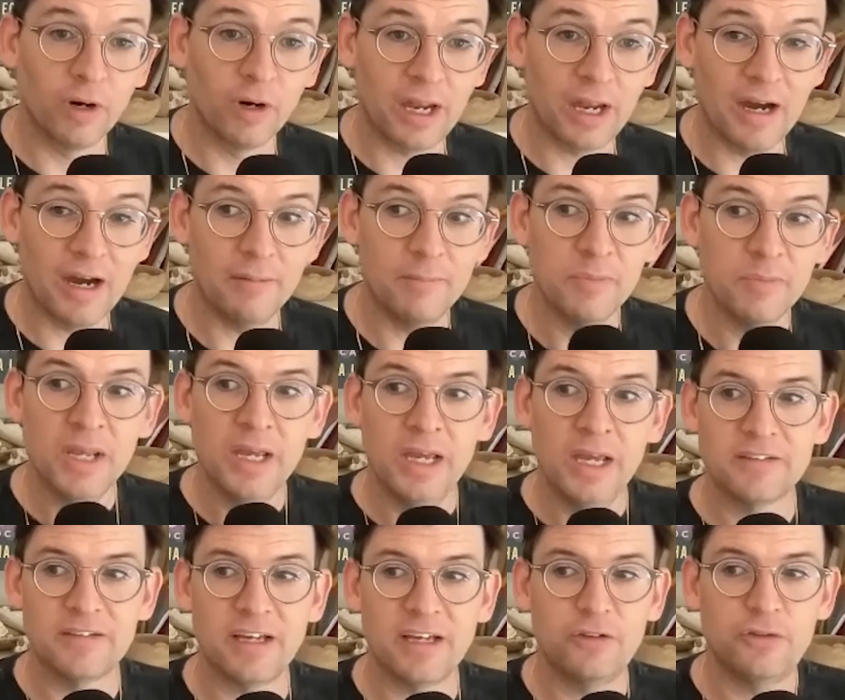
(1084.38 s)
out is
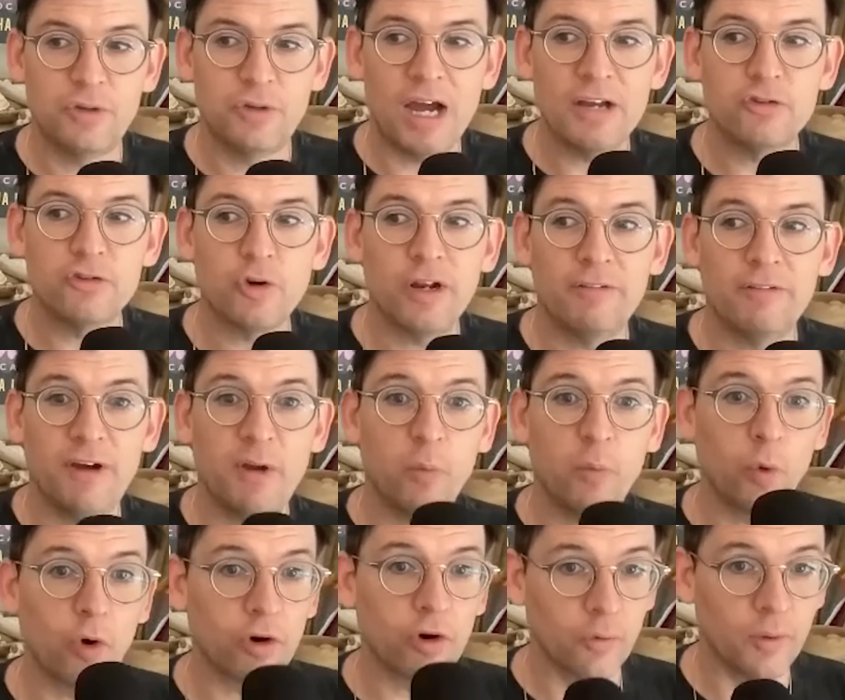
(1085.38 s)
I try to find
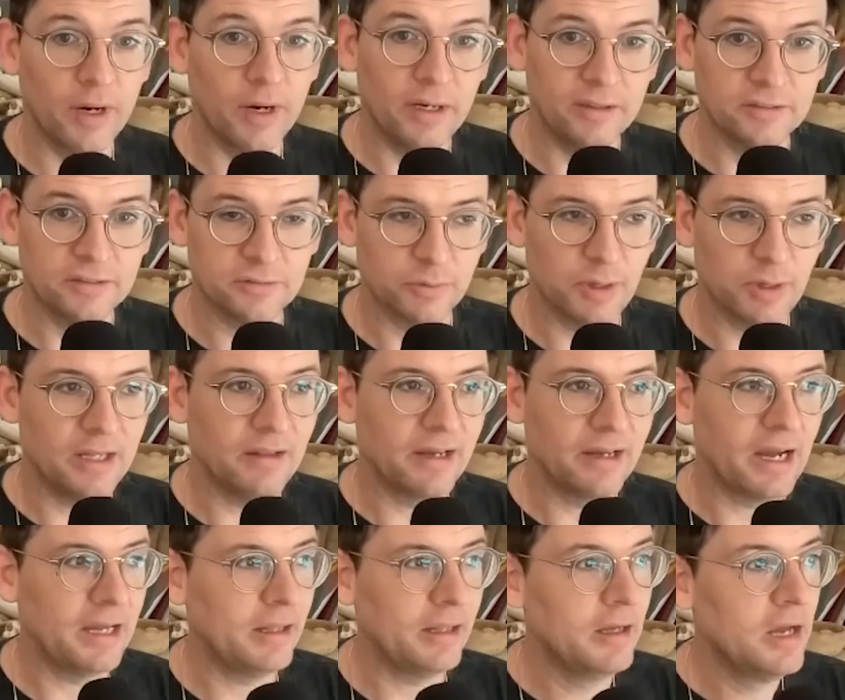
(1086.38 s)
workarounds, right? Like
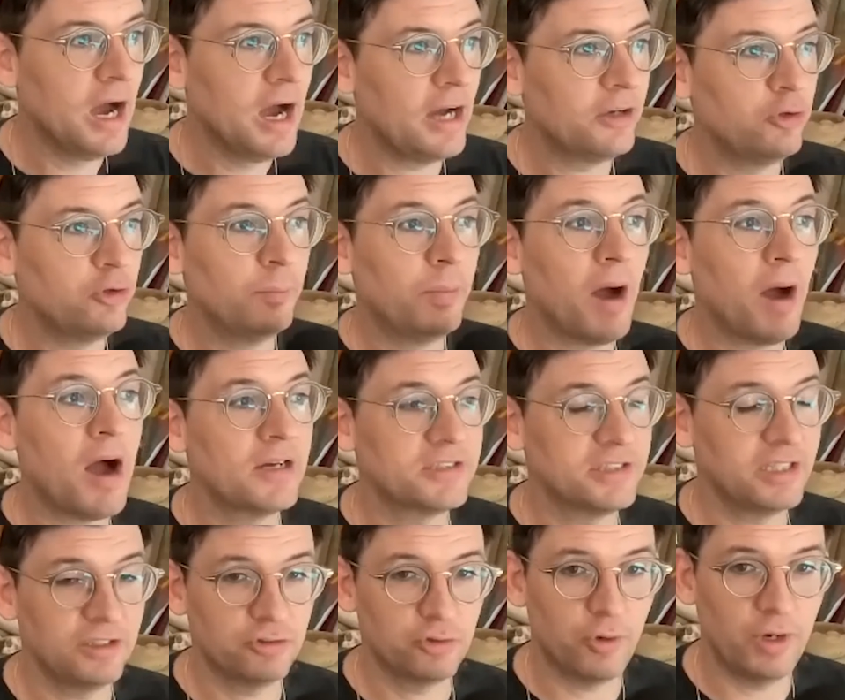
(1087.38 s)
I do
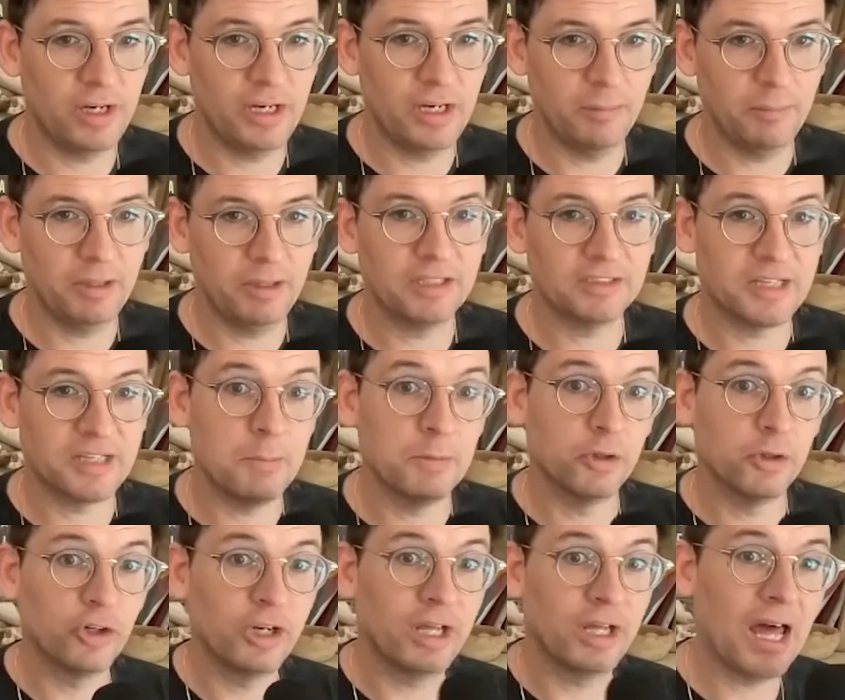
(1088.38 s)
boxing training because I'm
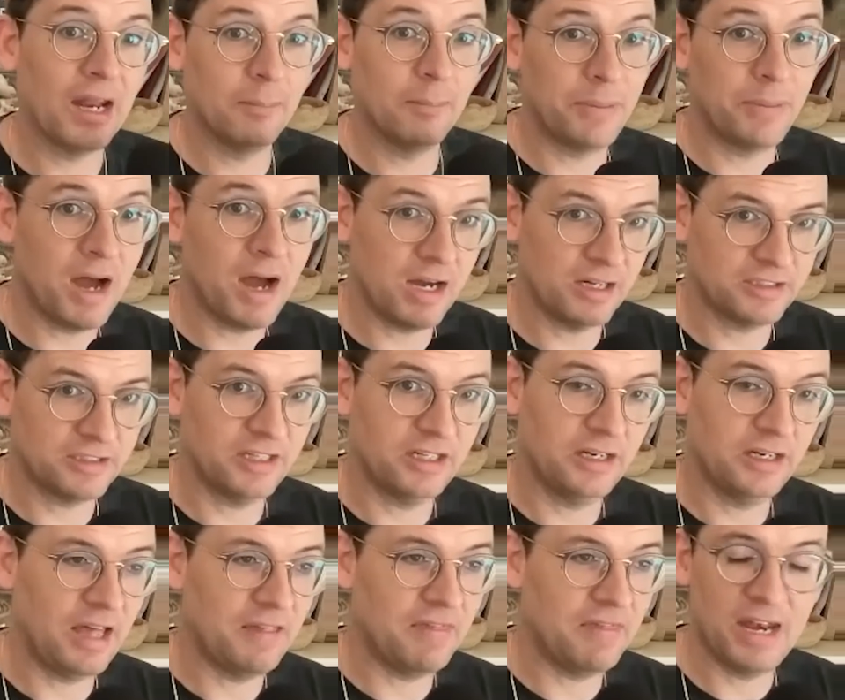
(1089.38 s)
learning how to box and
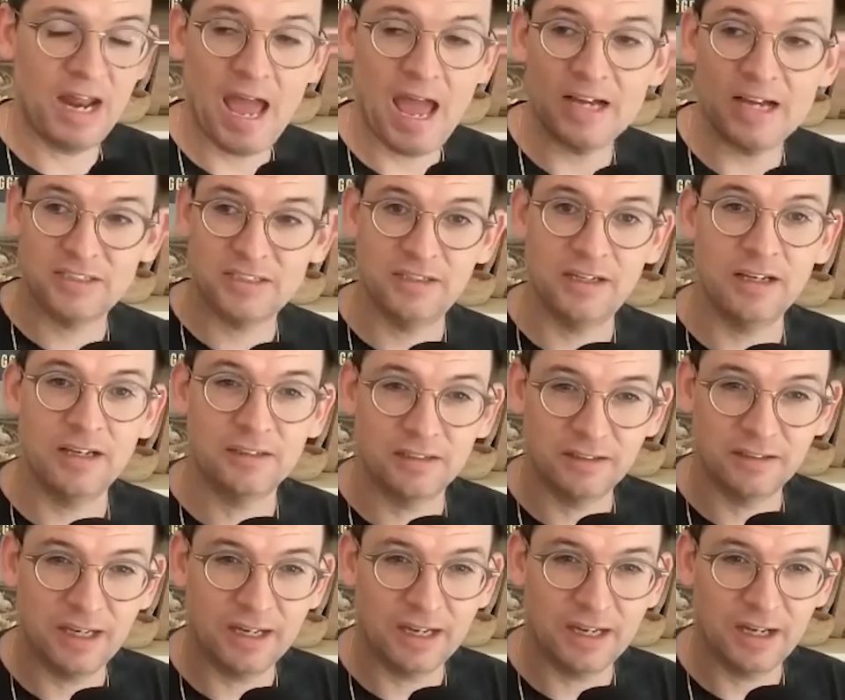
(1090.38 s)
then accidentally
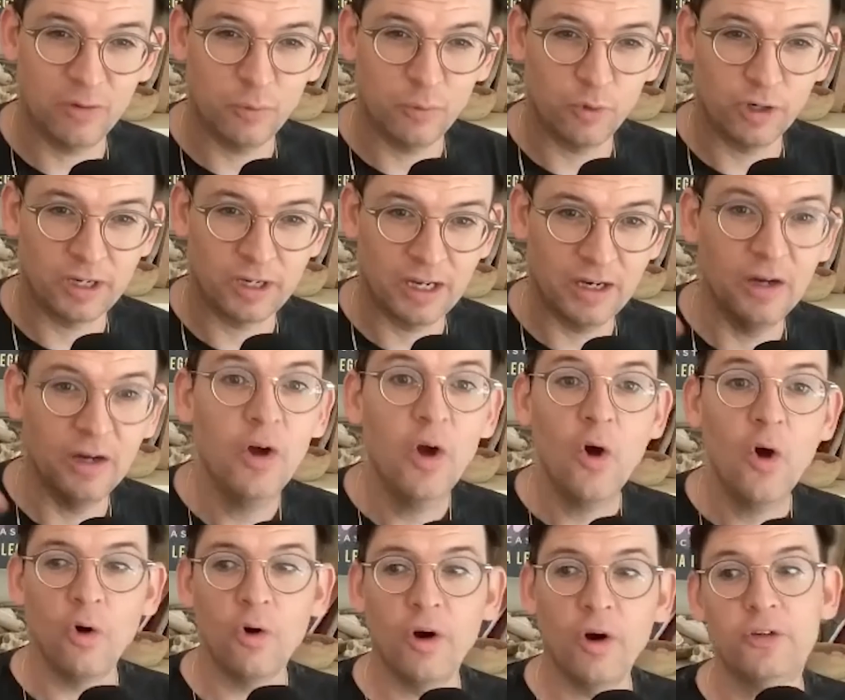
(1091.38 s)
I got to work out.
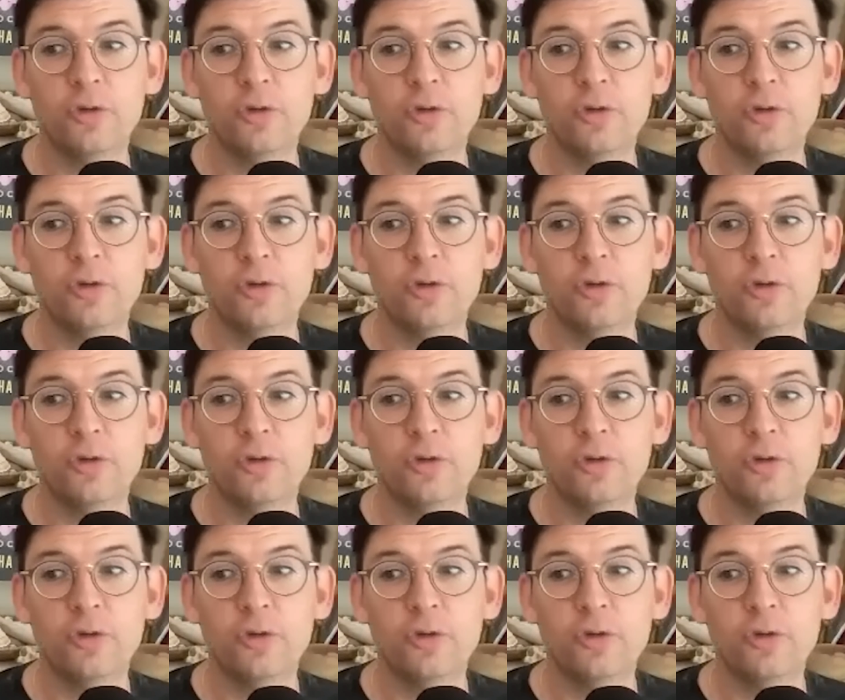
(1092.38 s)
Or I do